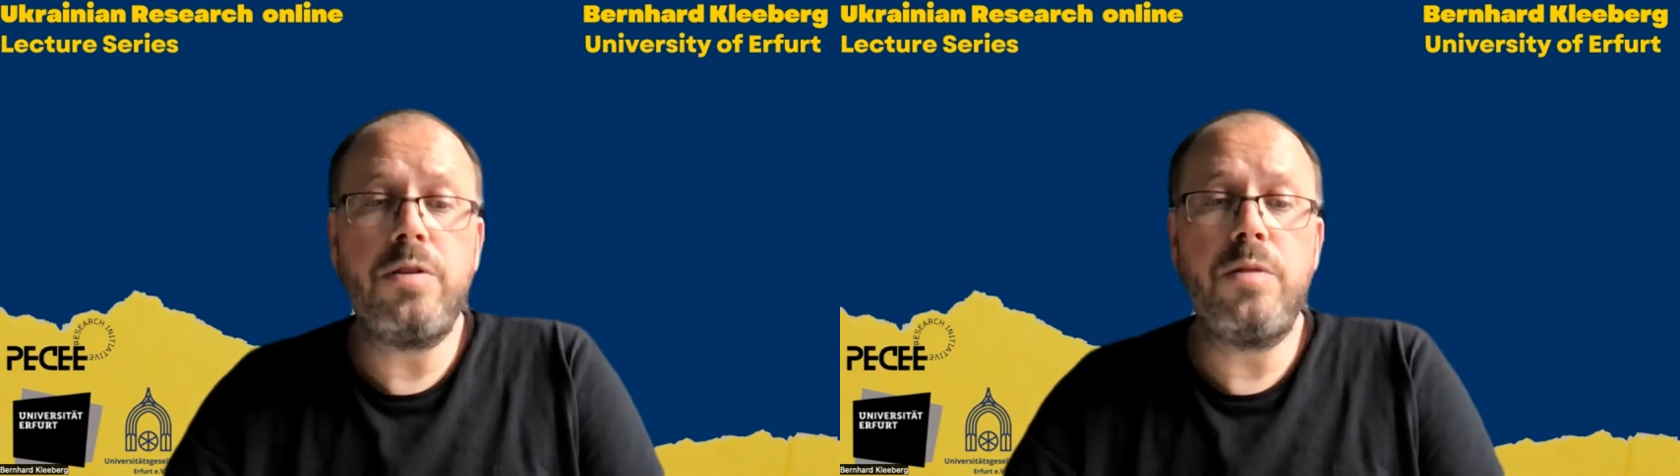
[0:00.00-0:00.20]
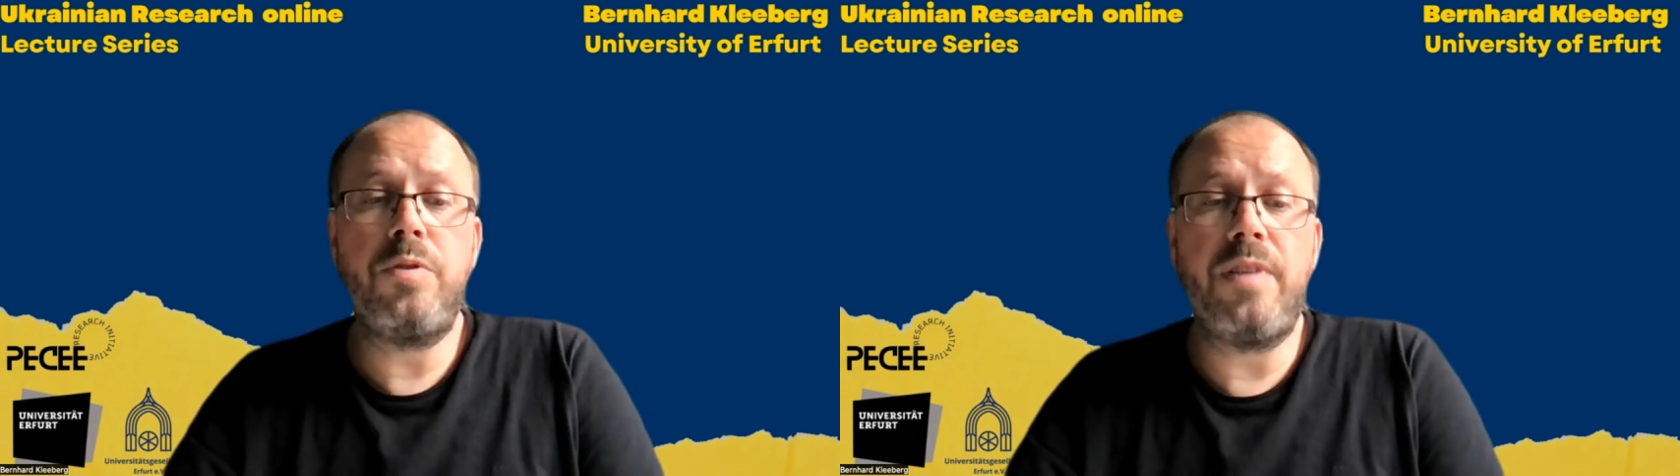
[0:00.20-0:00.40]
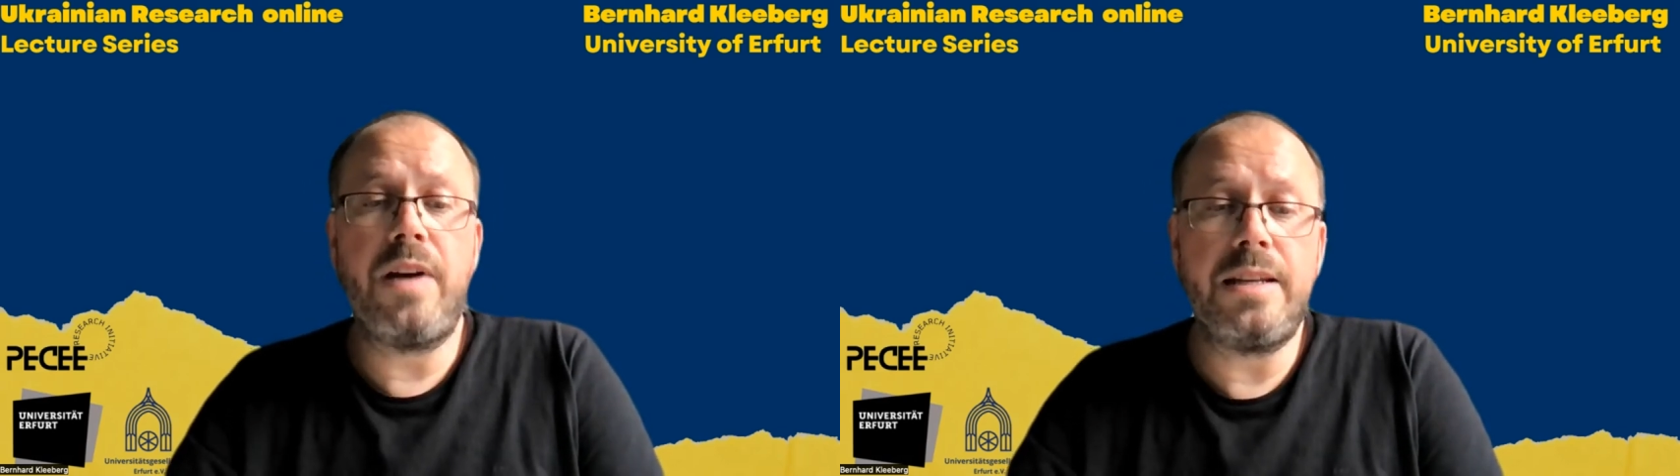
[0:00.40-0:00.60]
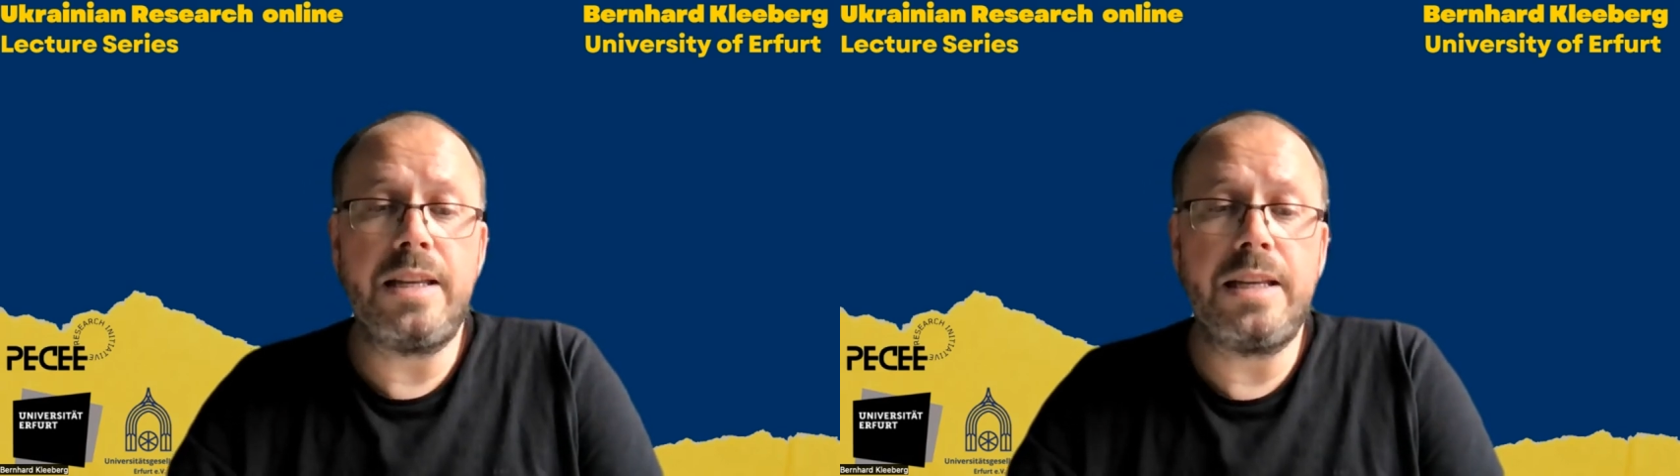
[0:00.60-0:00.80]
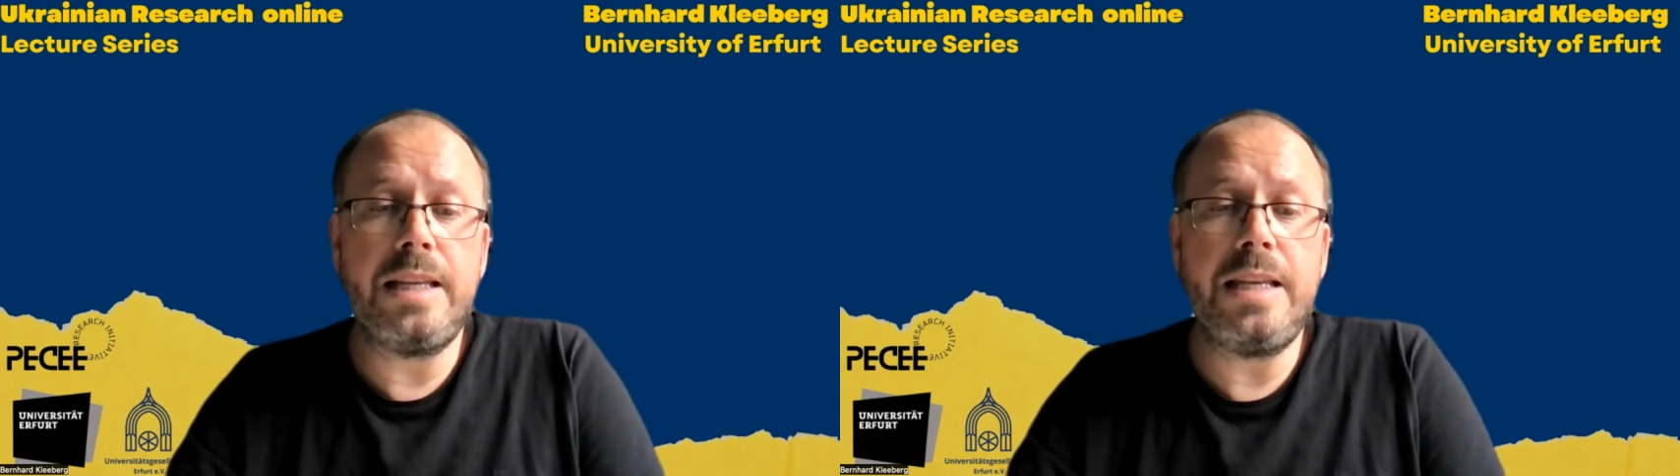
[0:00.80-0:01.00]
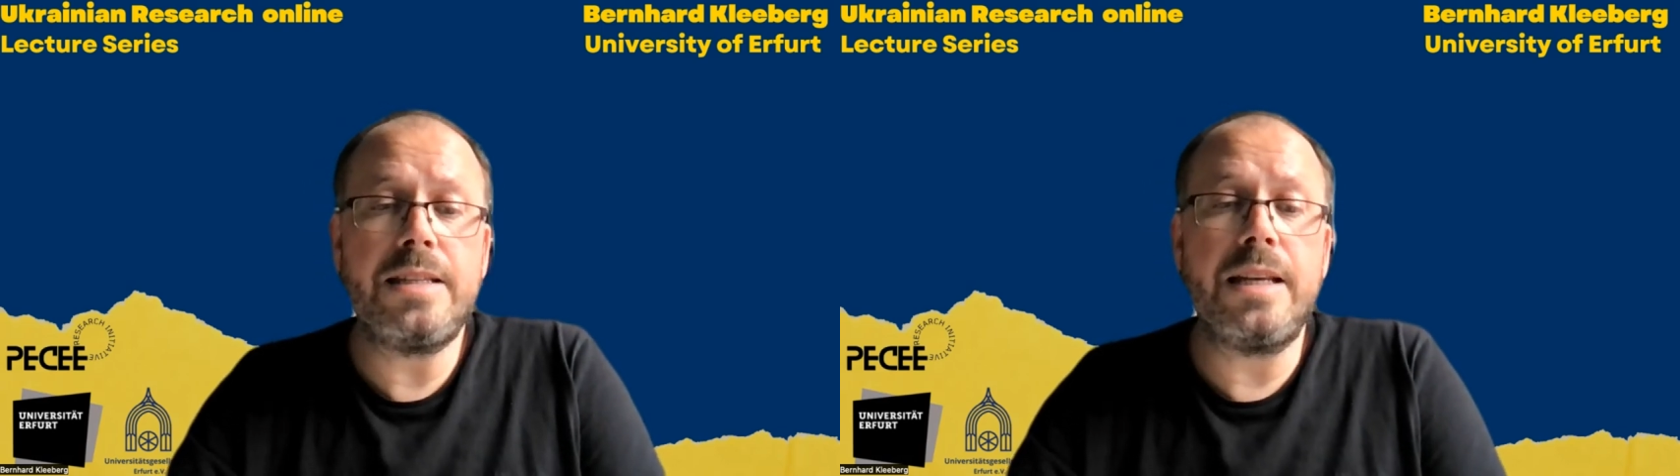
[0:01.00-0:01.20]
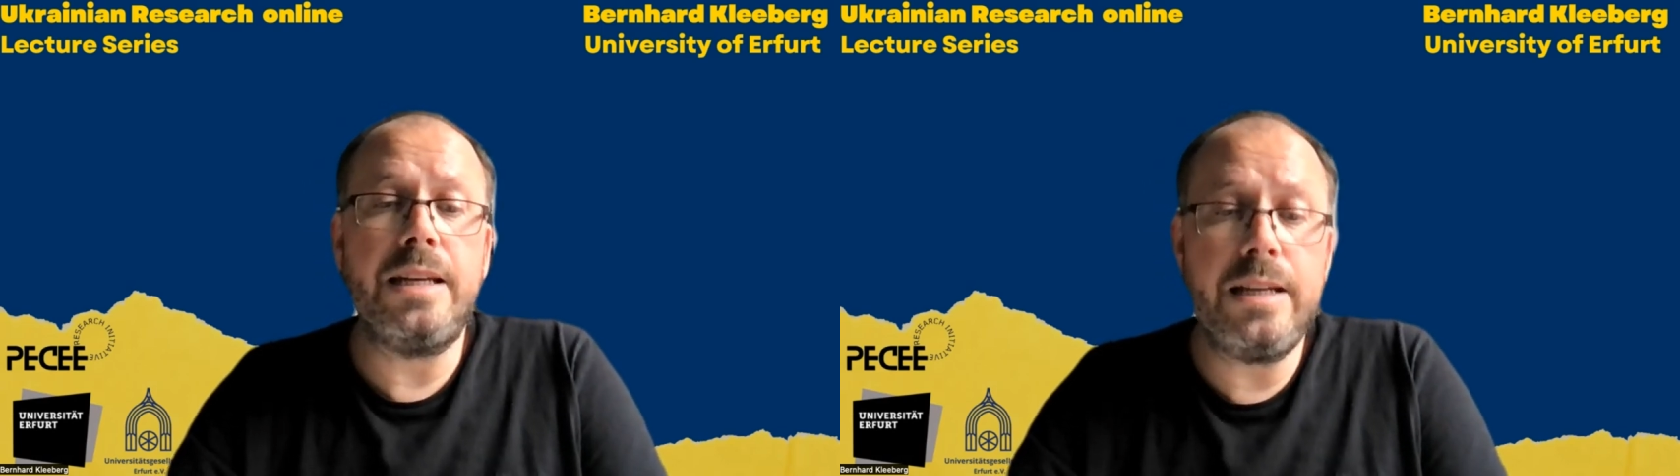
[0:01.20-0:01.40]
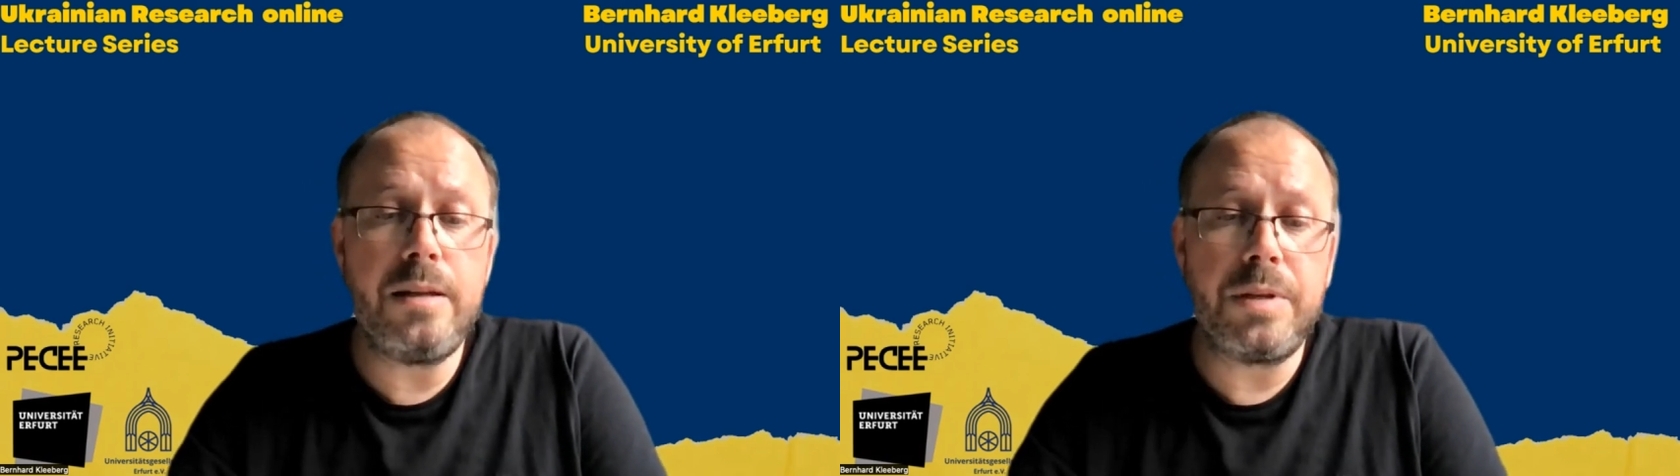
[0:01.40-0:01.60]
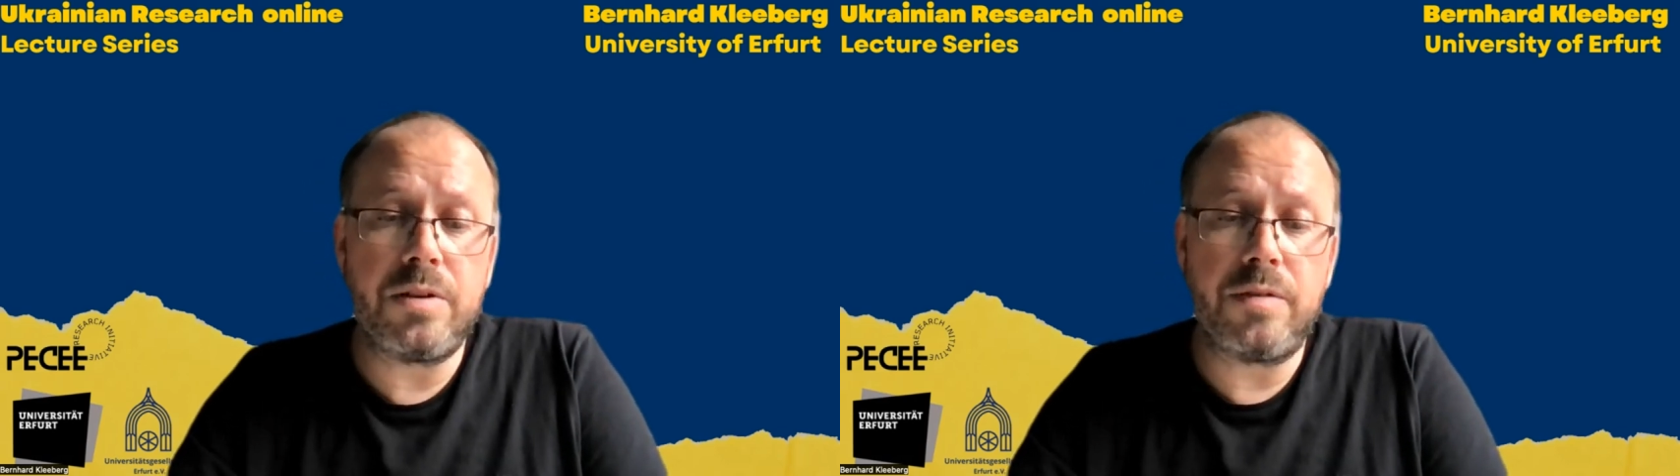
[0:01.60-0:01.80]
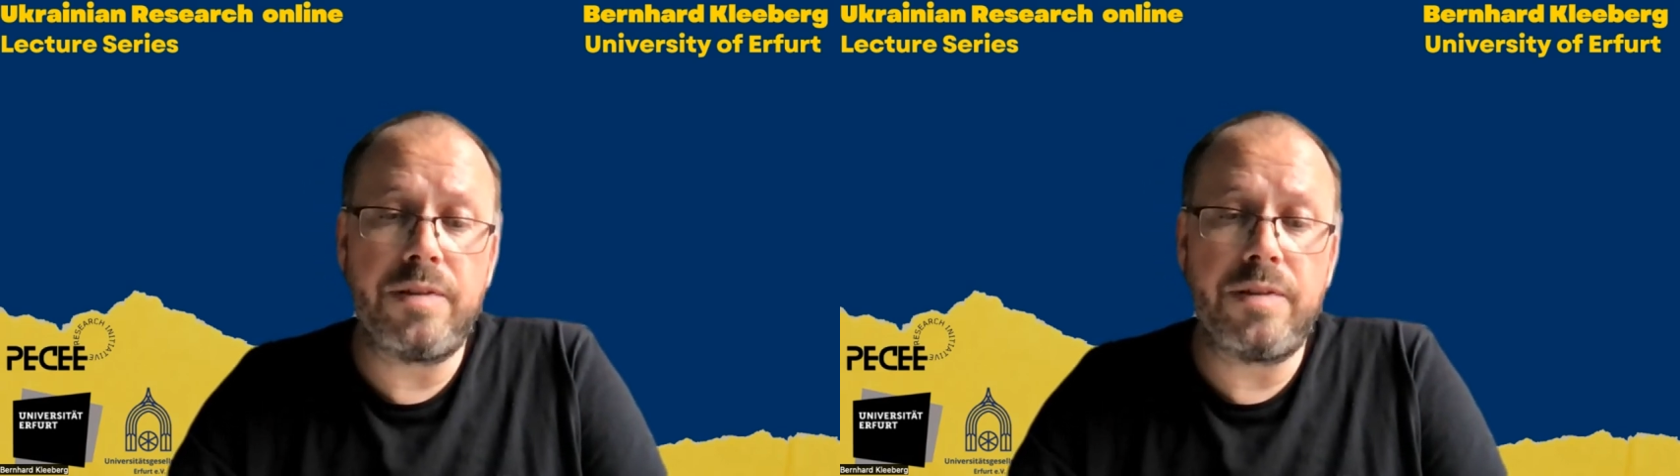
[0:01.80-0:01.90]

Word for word: to provide at least a little bit of